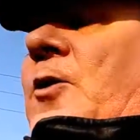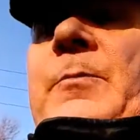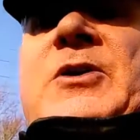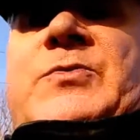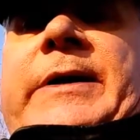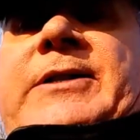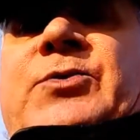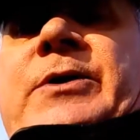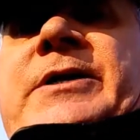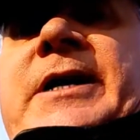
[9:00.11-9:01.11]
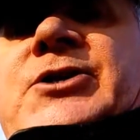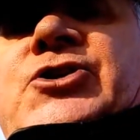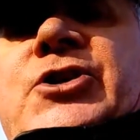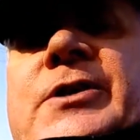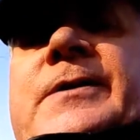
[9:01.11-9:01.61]
Almost went into a
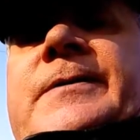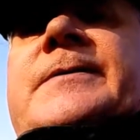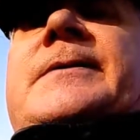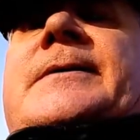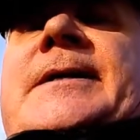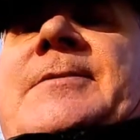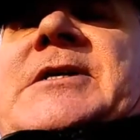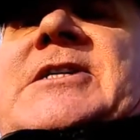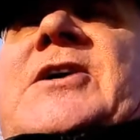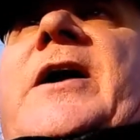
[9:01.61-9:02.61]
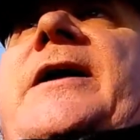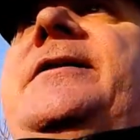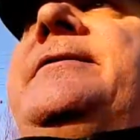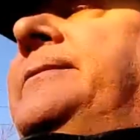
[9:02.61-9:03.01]
ditch. That was exciting.